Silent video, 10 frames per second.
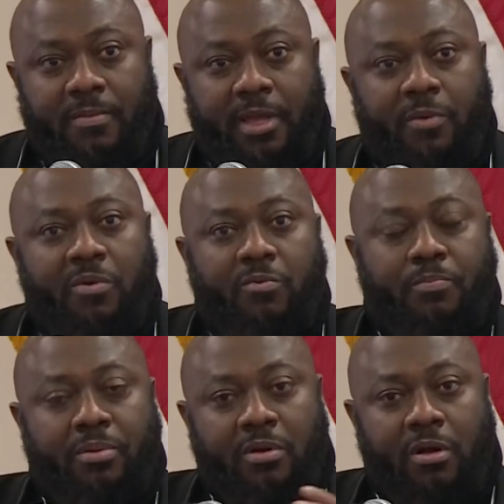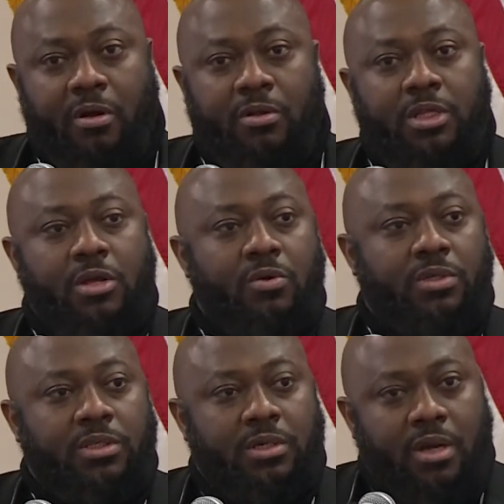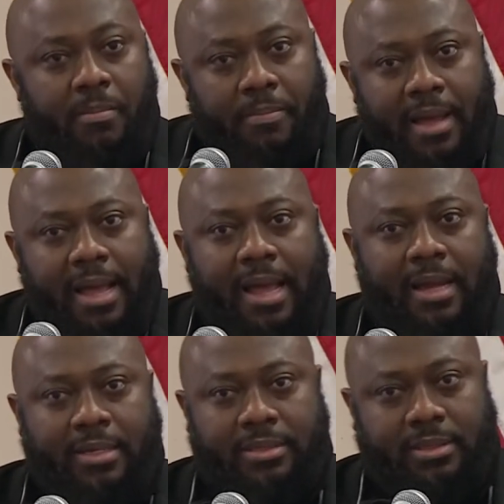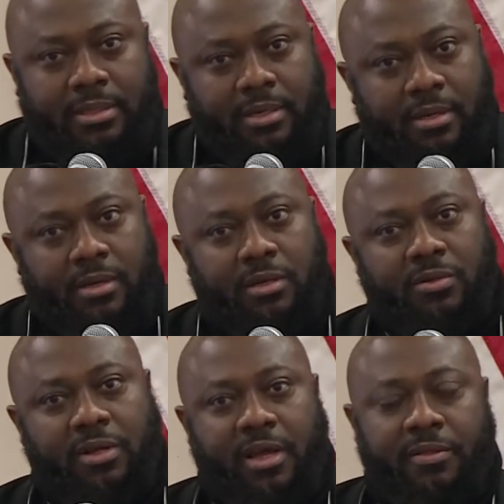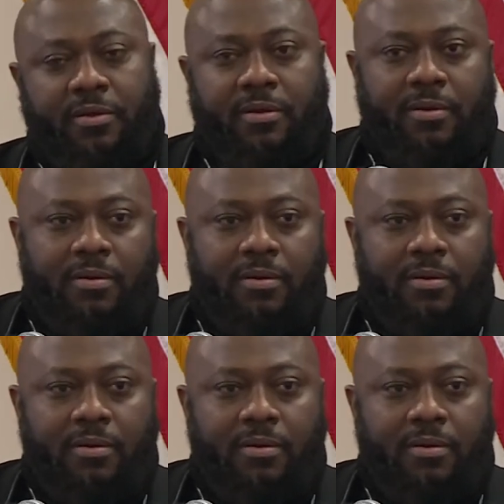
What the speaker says: And when we put all those compacts together,